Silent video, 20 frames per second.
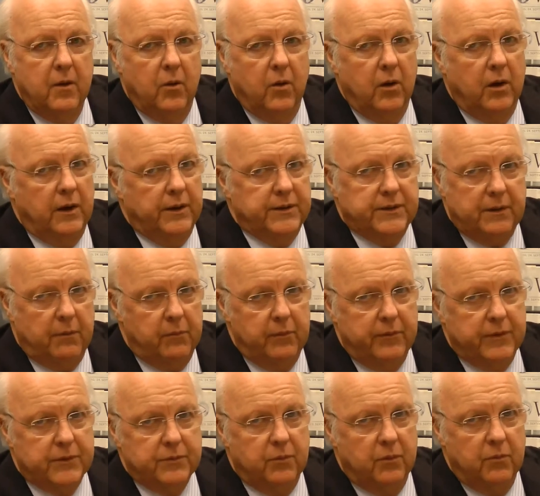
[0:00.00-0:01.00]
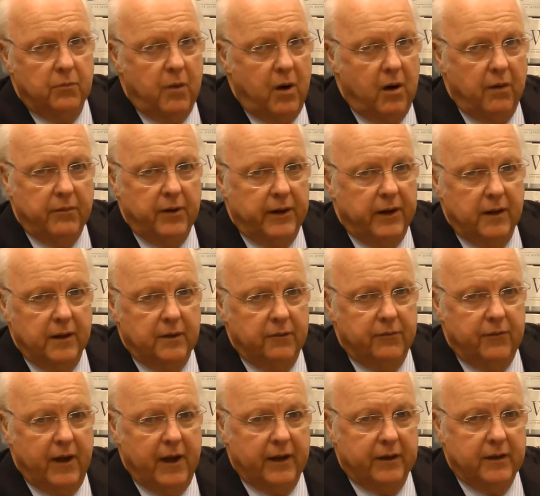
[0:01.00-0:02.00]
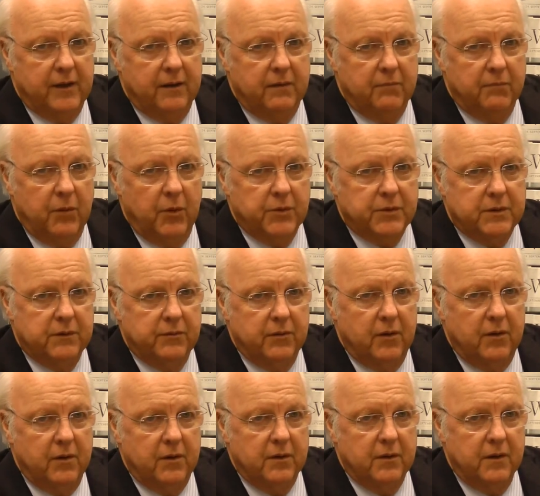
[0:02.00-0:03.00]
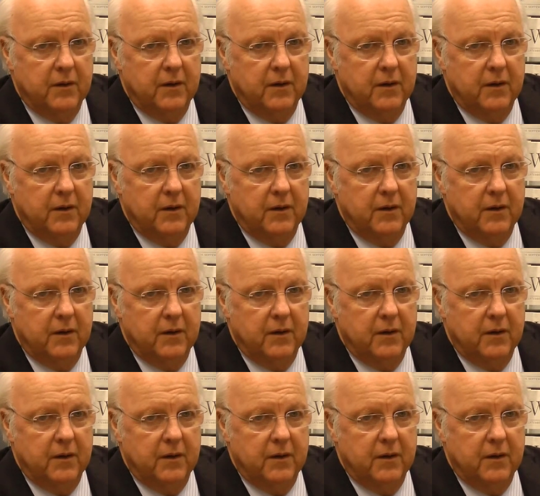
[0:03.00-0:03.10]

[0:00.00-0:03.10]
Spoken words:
or at least some of us were marveling at the fact that most of our